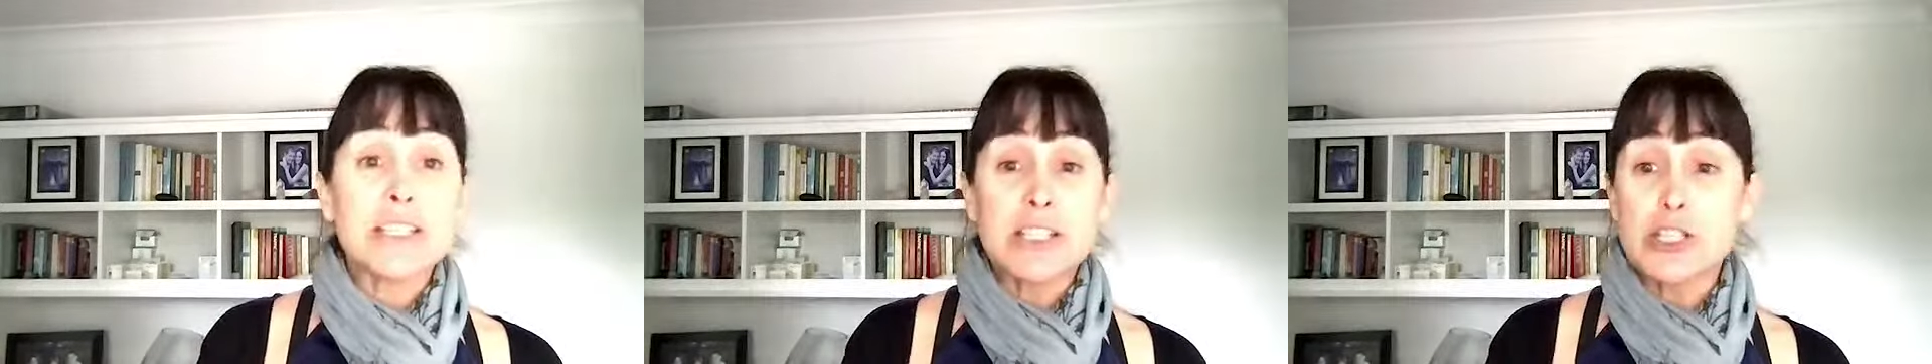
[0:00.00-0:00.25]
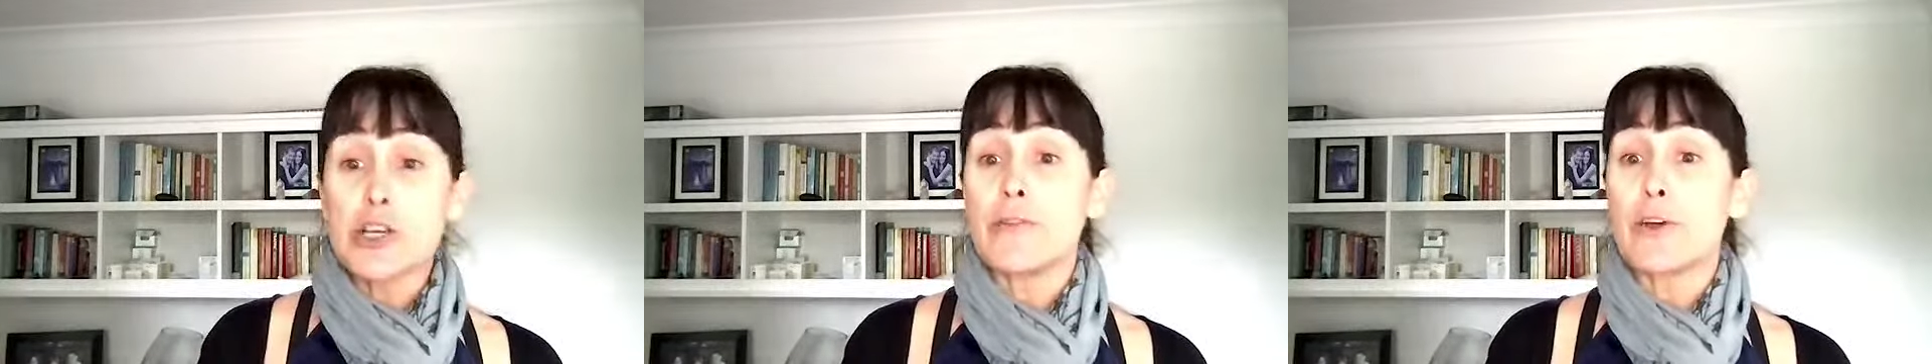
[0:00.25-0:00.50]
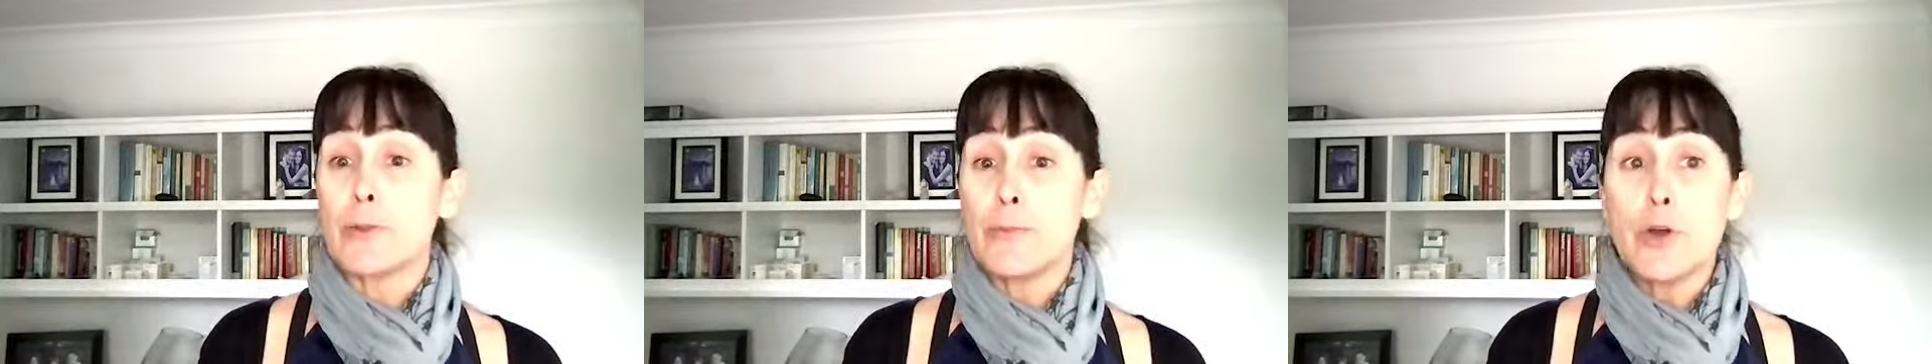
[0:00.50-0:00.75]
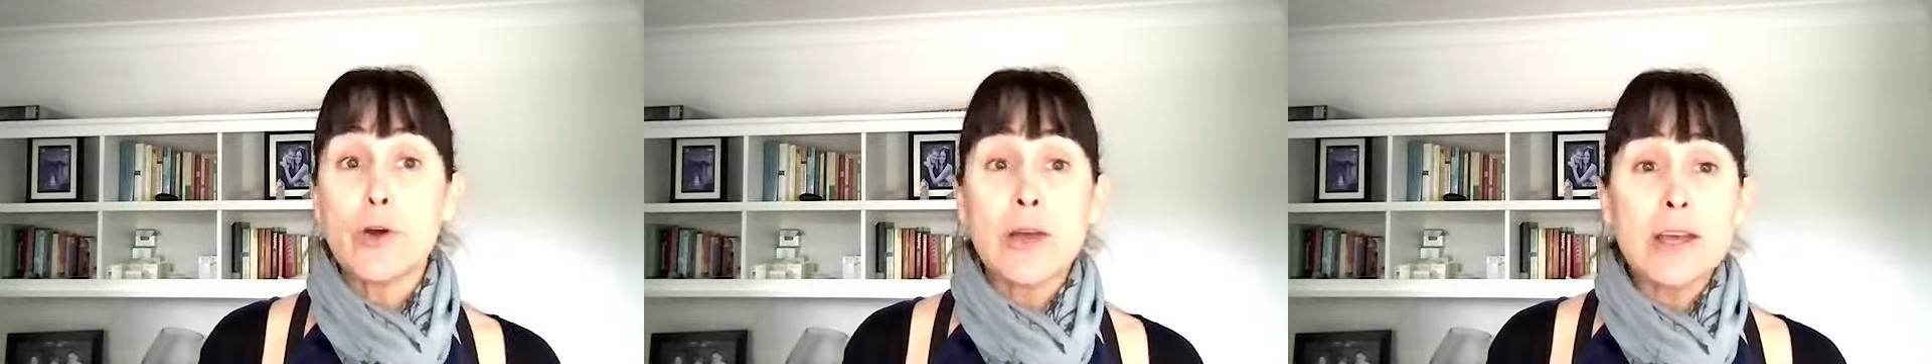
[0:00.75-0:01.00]
in cervical
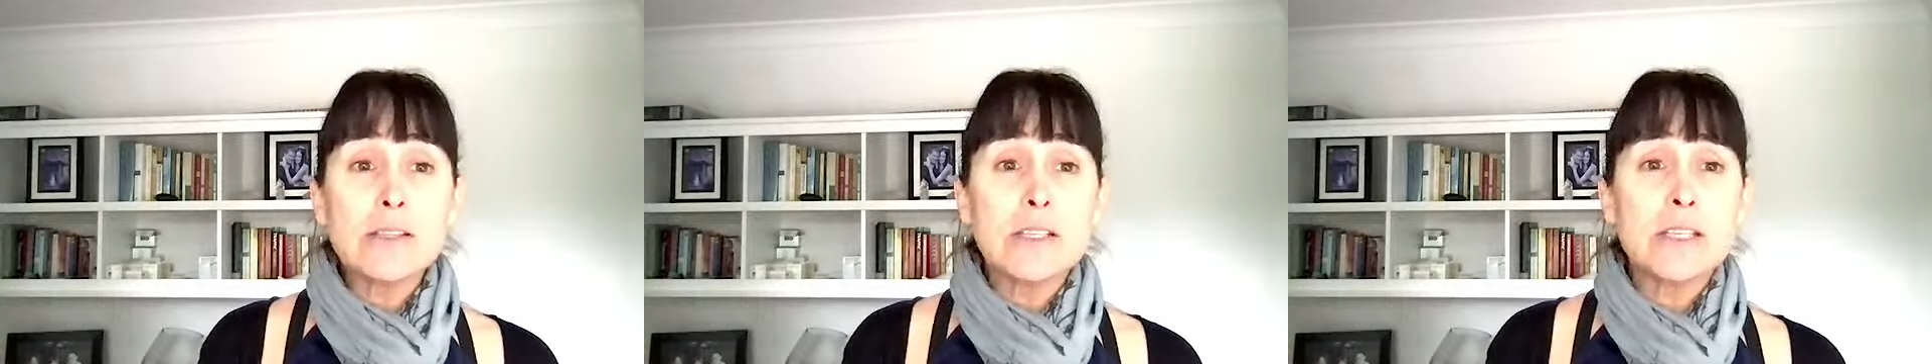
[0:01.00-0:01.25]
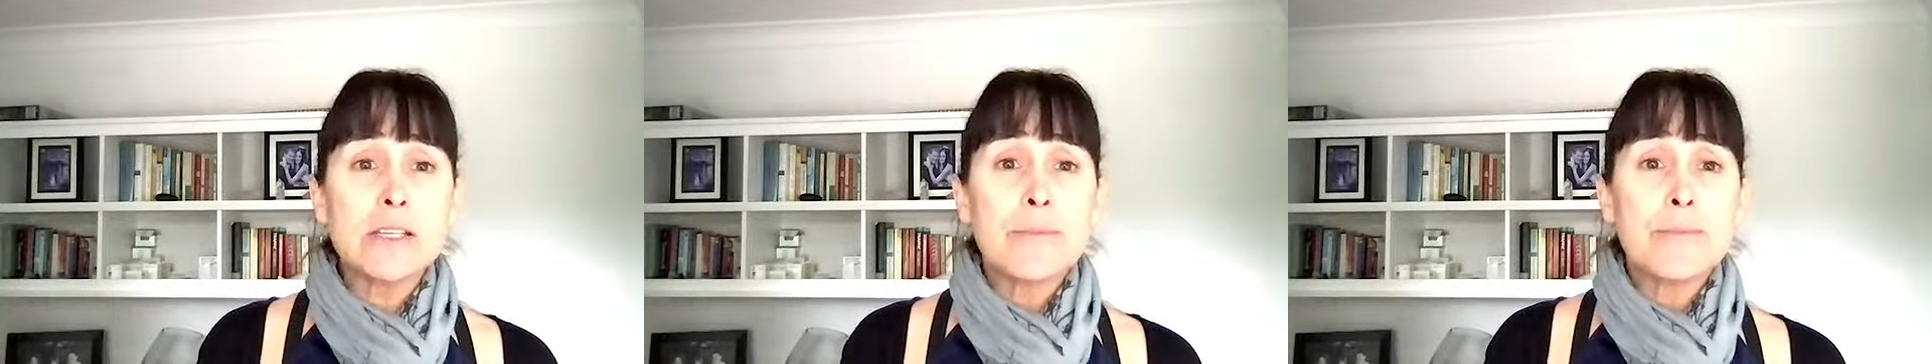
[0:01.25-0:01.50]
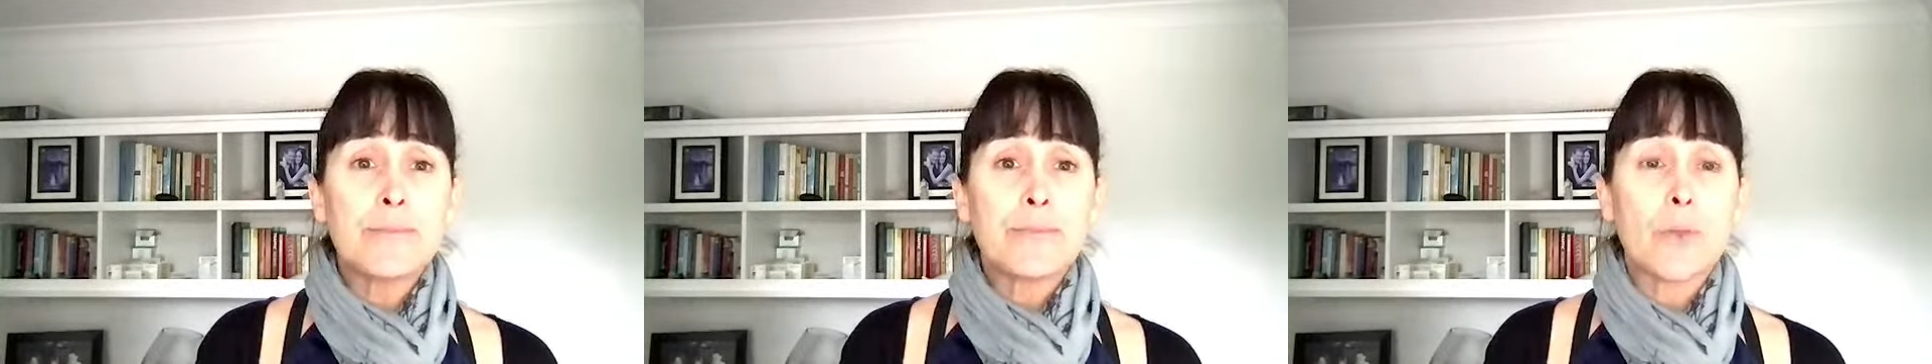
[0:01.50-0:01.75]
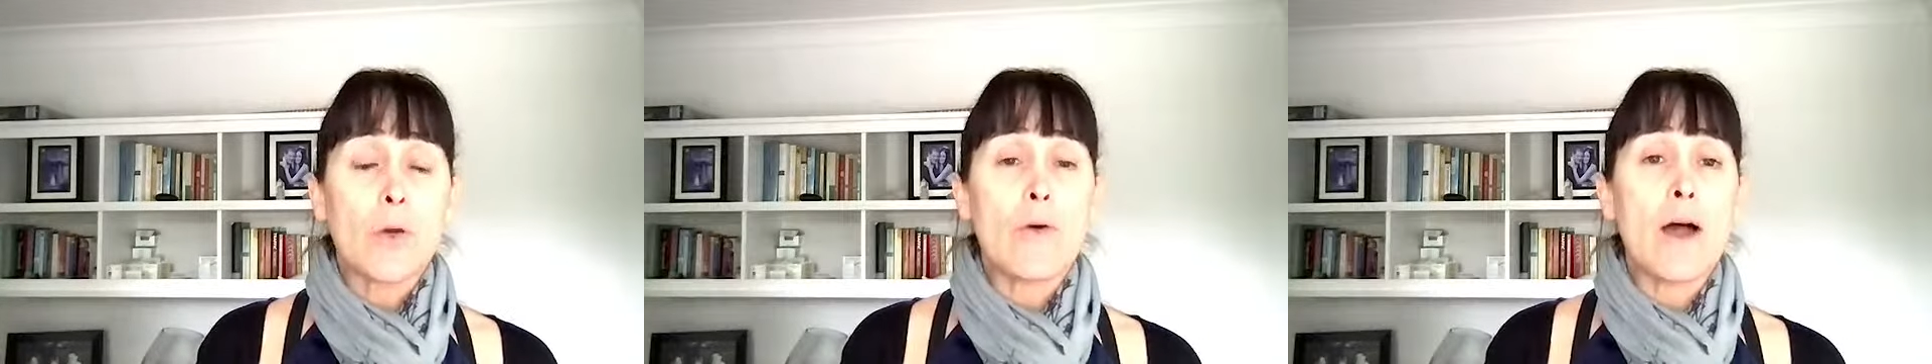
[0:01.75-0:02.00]
mucus,
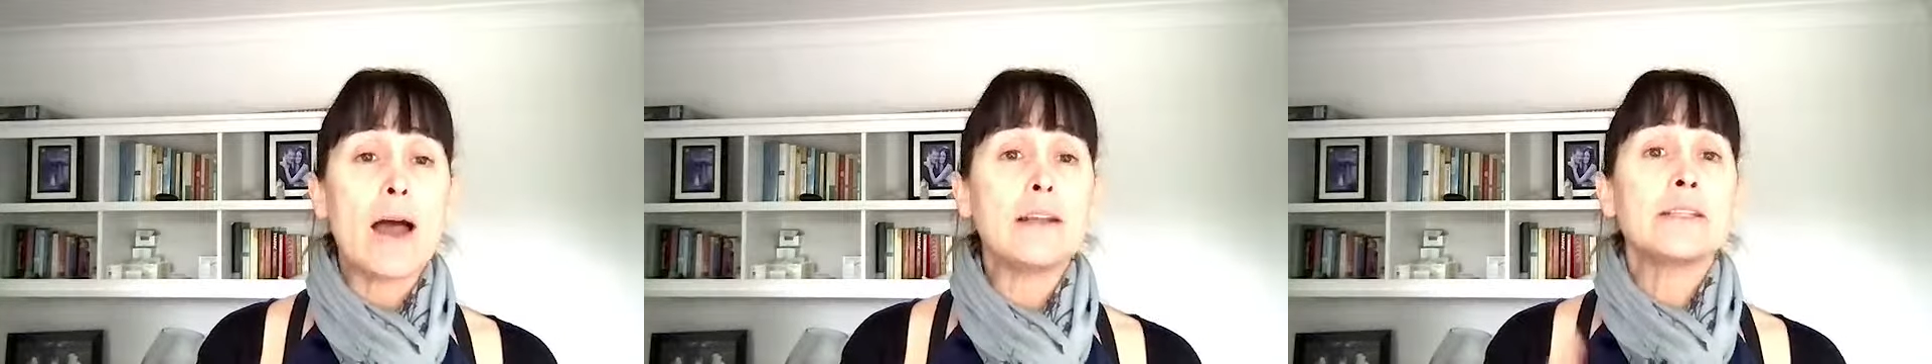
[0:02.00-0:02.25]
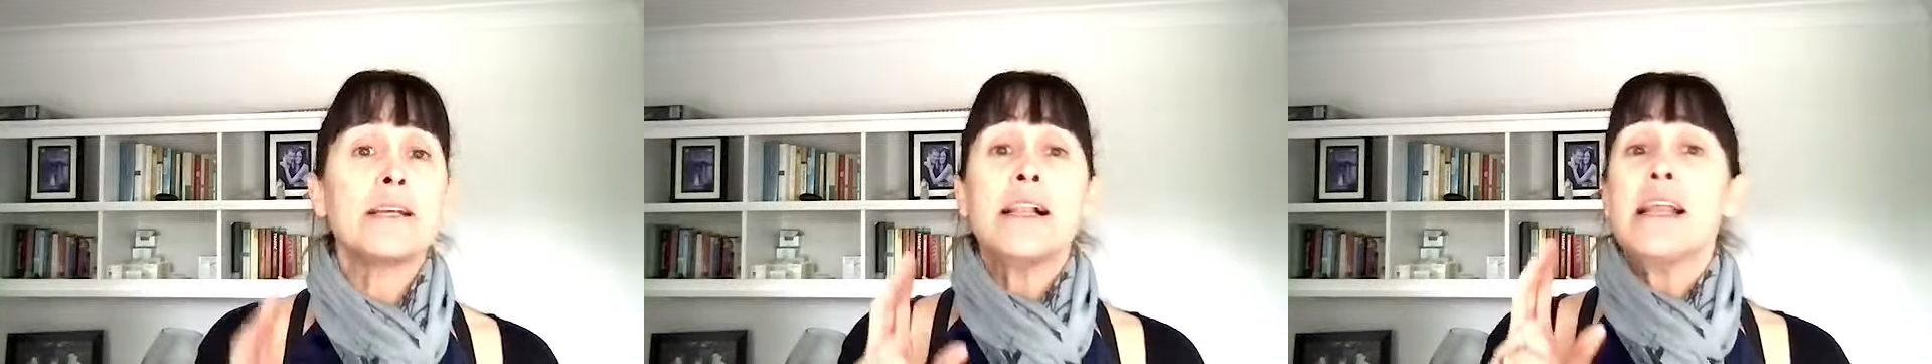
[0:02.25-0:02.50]
all right?